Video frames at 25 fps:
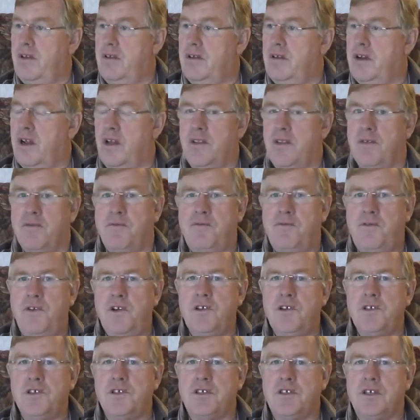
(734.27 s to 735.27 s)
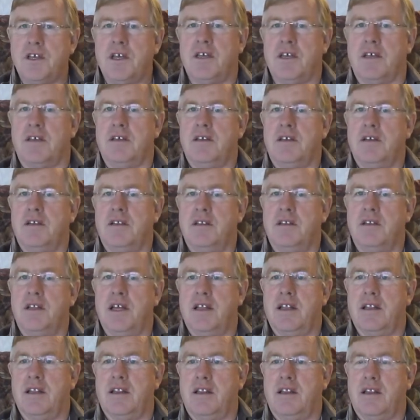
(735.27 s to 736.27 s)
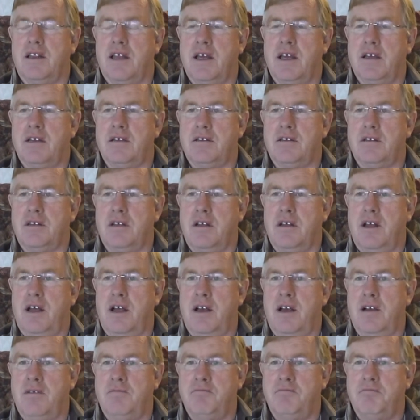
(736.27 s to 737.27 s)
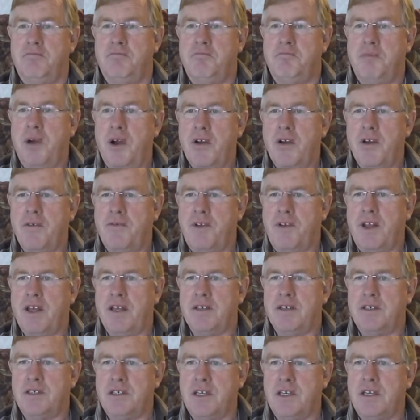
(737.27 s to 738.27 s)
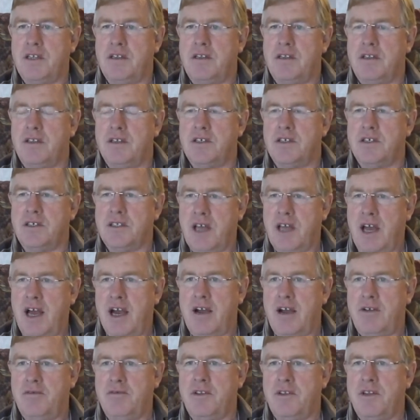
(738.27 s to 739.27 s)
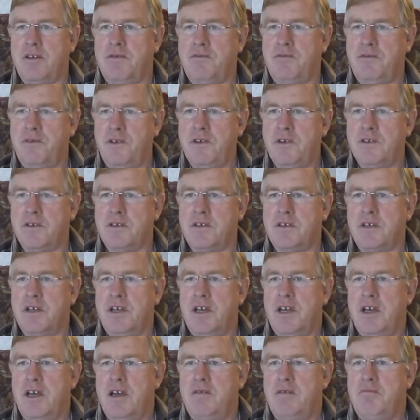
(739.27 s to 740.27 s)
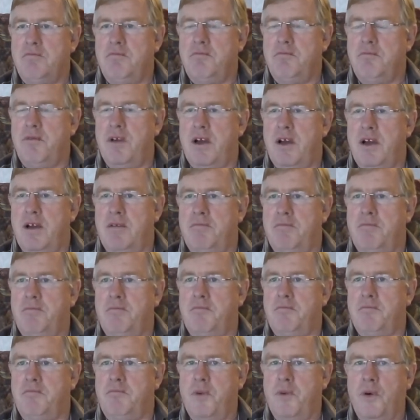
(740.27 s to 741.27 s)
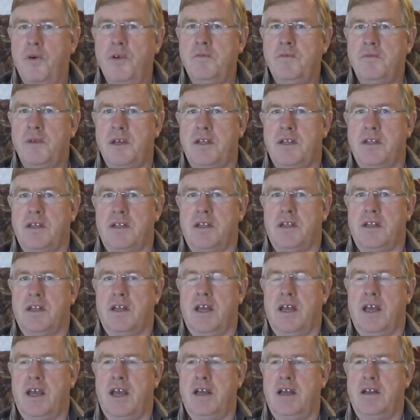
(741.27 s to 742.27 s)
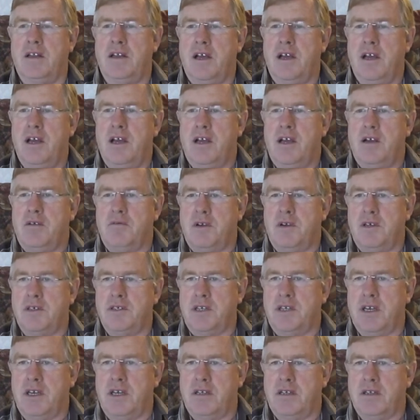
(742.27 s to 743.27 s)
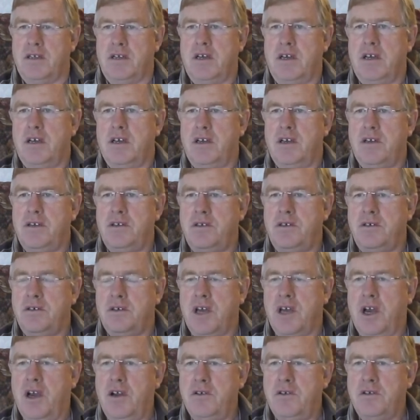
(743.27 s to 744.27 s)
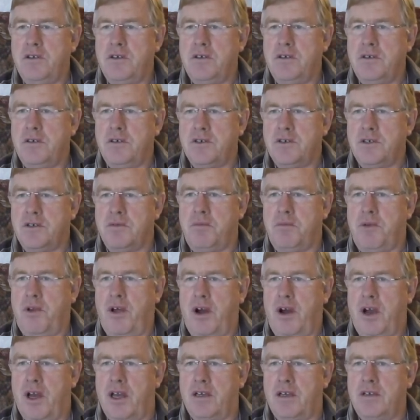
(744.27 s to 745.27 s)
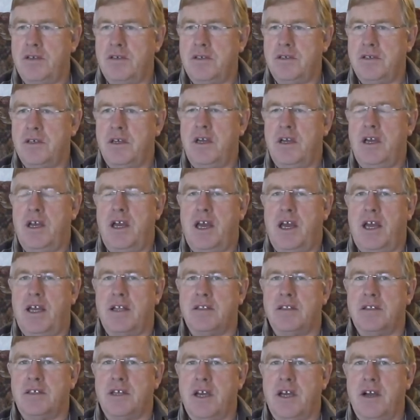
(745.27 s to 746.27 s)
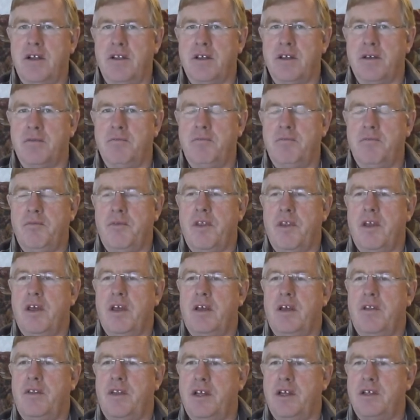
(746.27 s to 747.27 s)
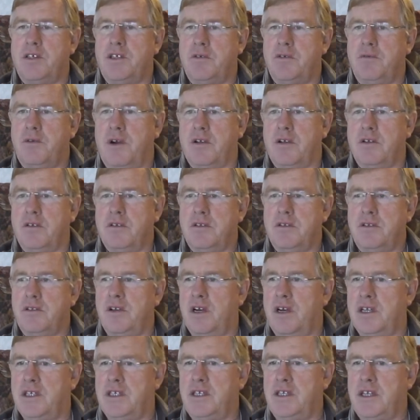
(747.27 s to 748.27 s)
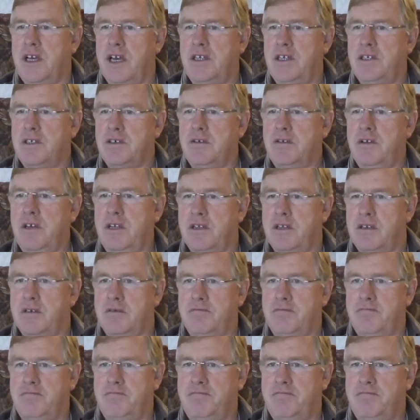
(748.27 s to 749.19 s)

The first thing that Murray Fleck said to the staff in the first board meeting that they had was that you go to your suppliers and tell them that you want 90 days credit.